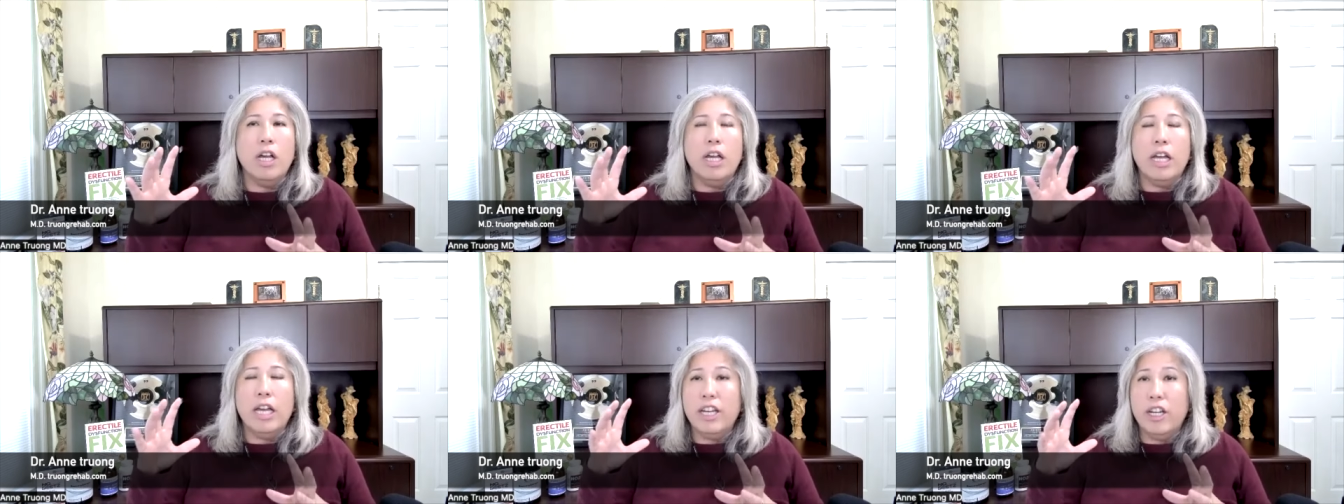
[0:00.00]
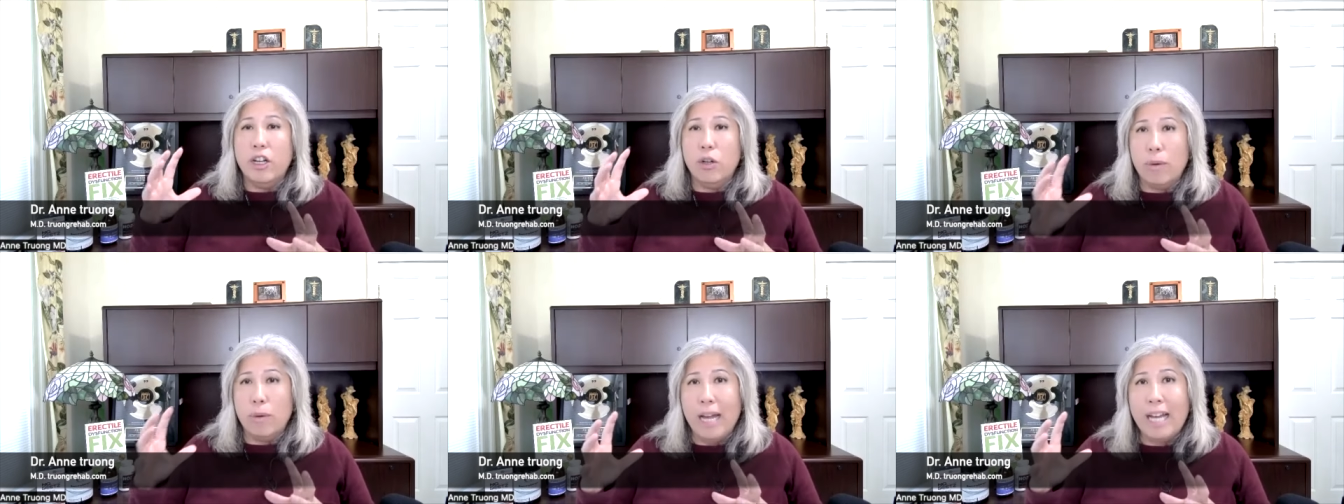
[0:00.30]
an
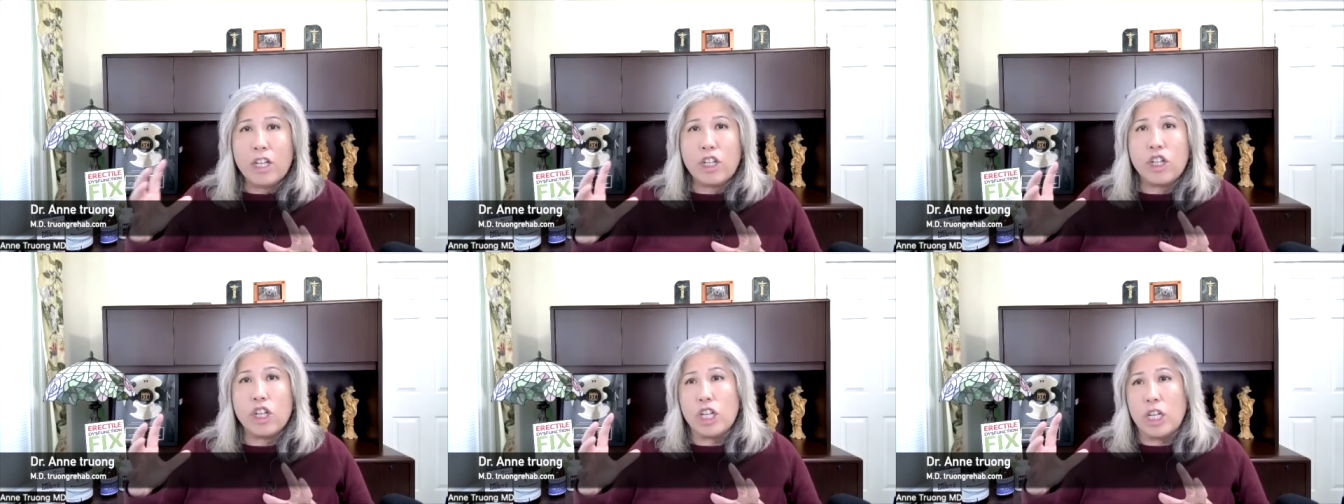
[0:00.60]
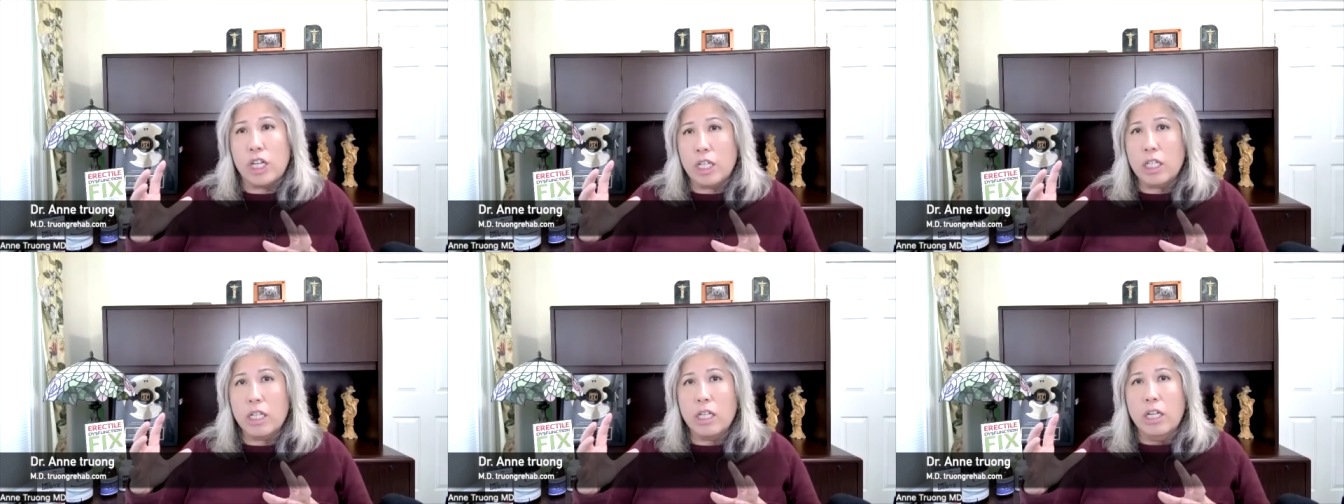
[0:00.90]

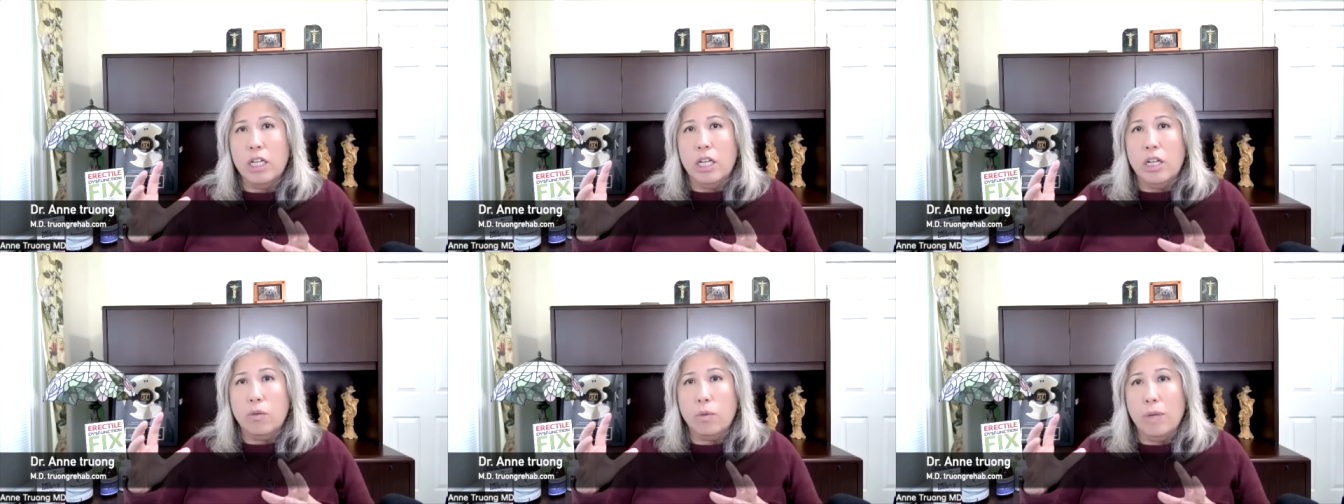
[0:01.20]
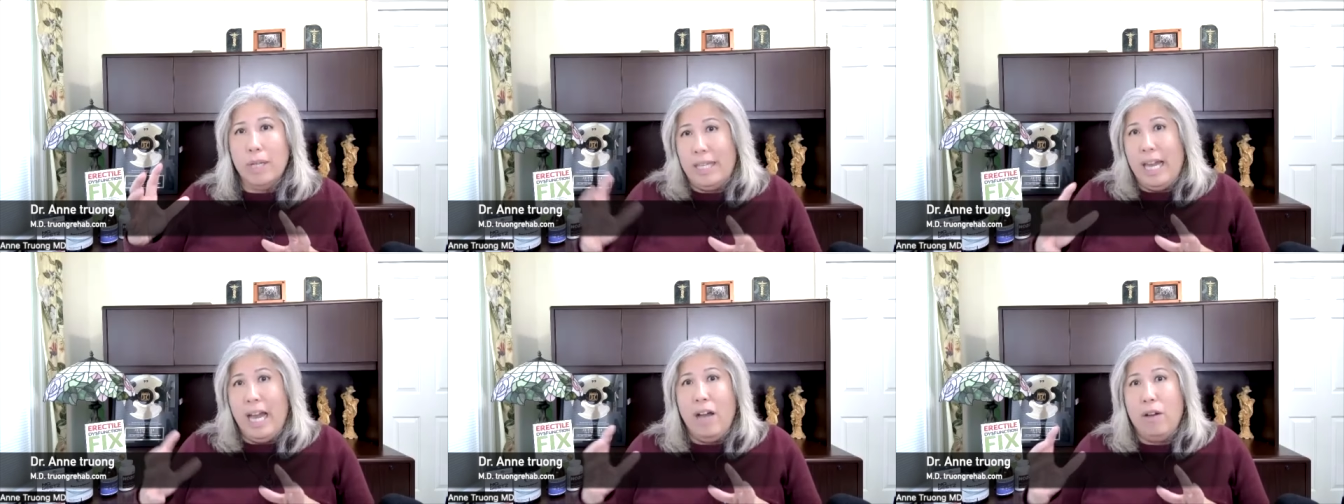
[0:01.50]
erection
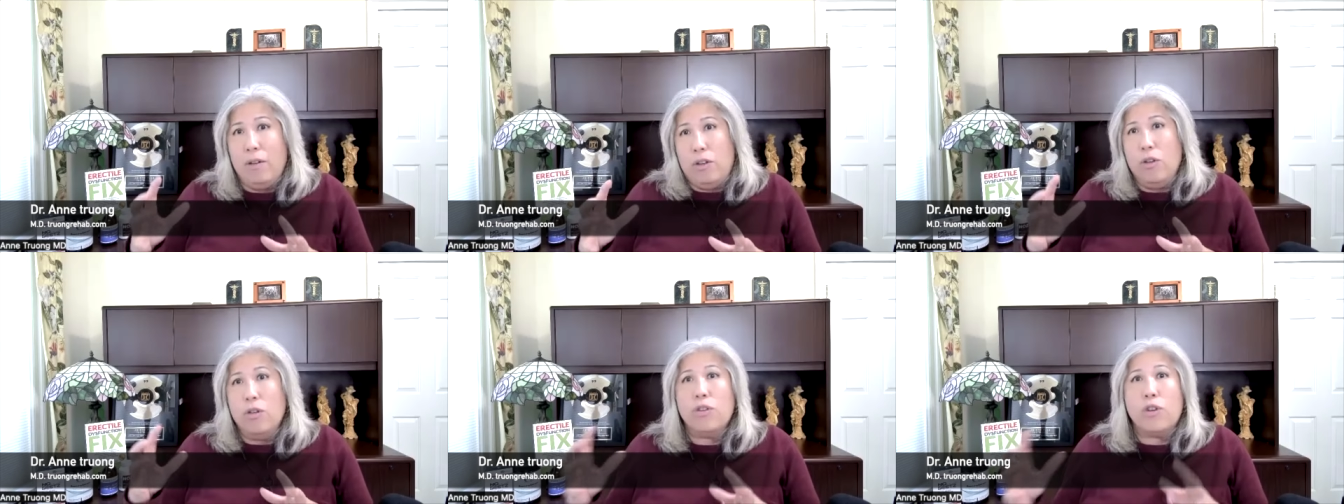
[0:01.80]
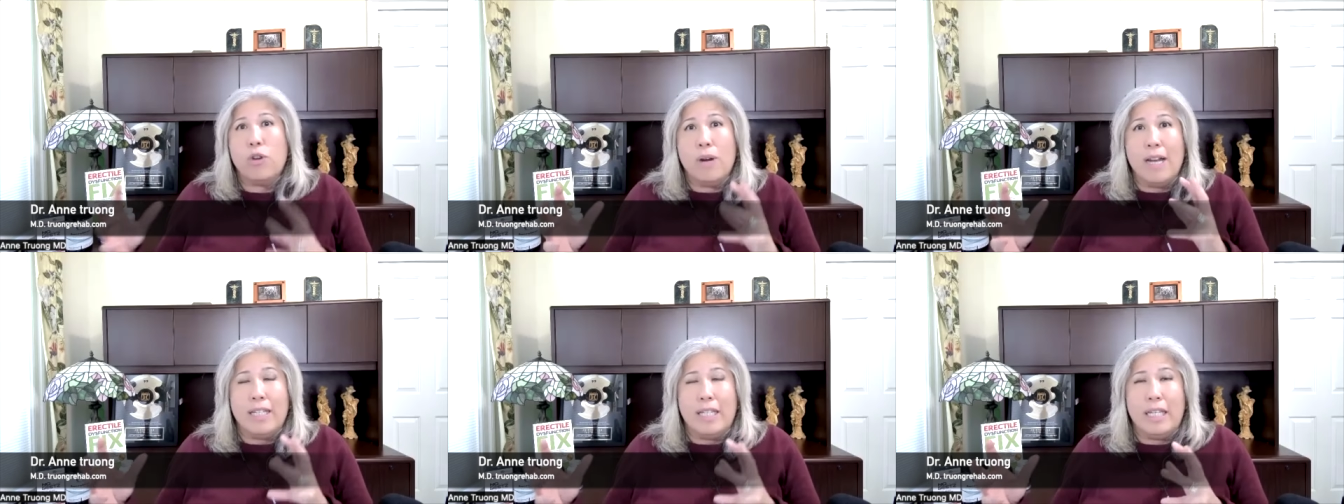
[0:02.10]
without you
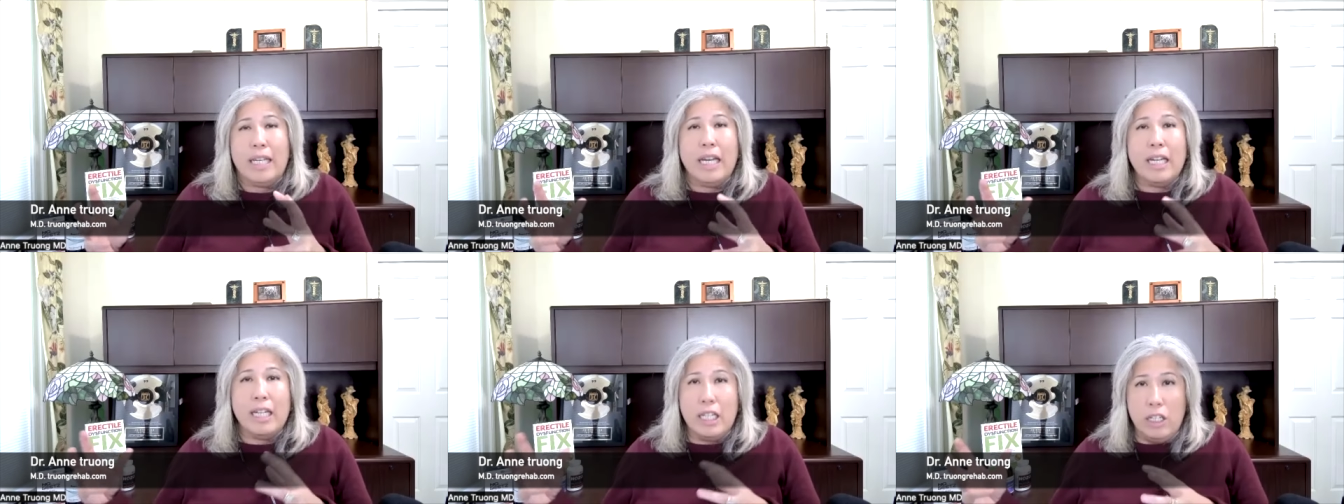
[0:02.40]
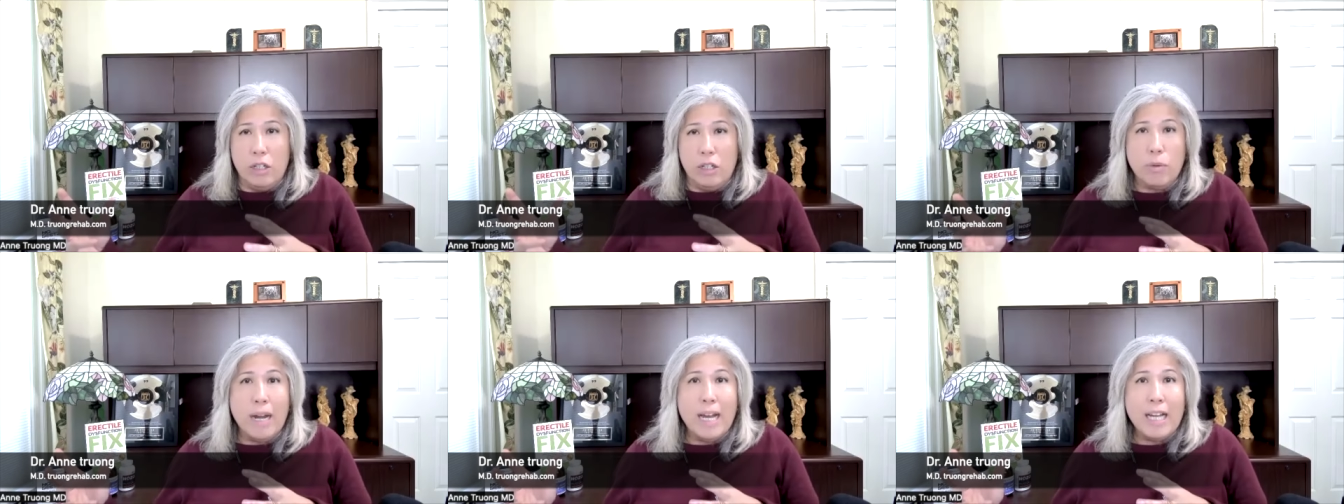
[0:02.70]
trying to get
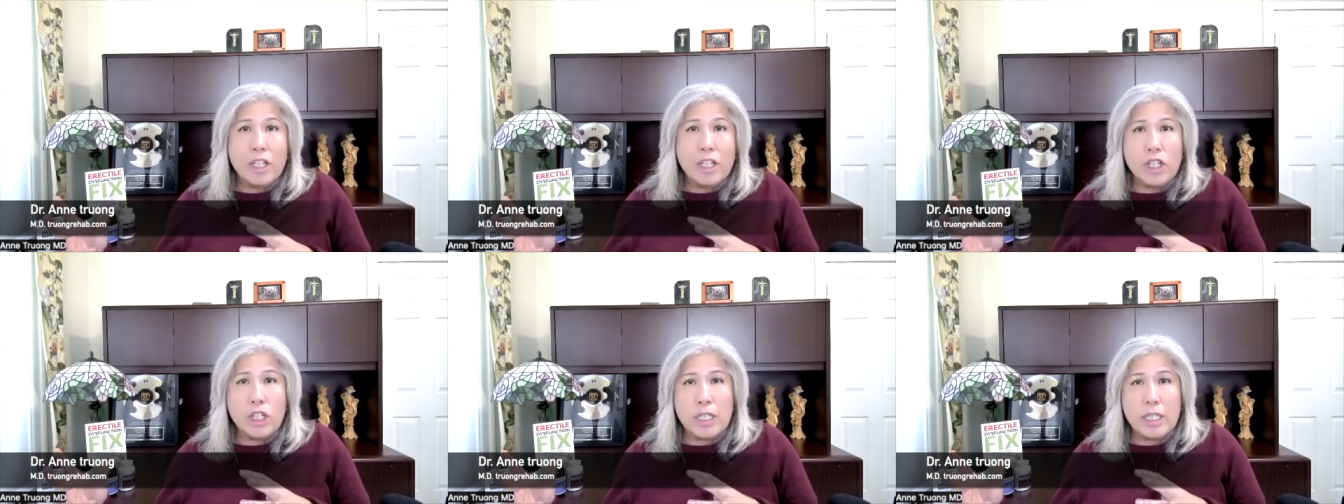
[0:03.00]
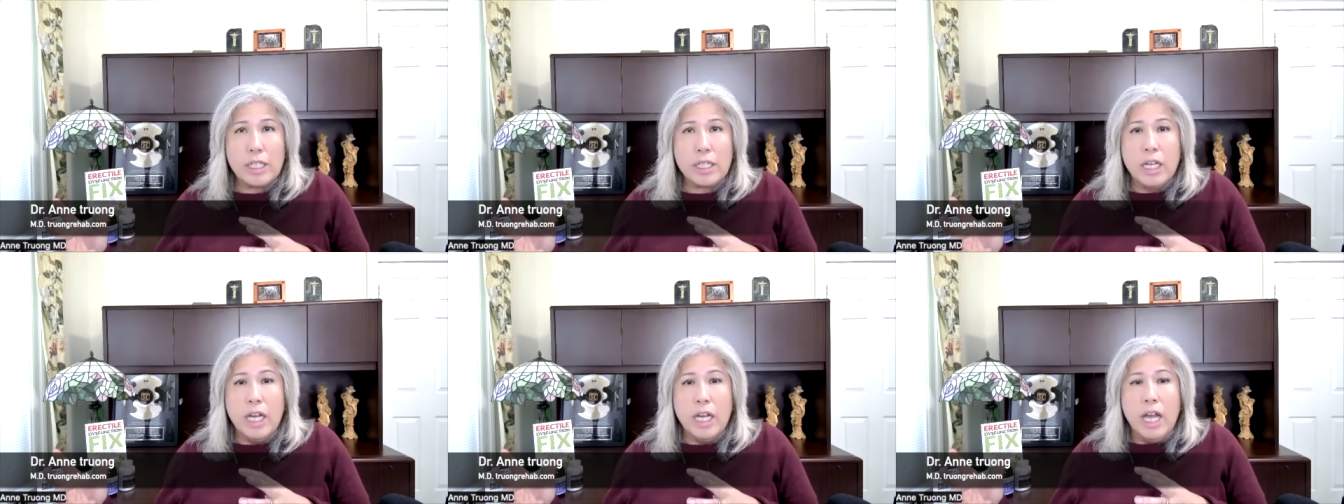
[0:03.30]
an erection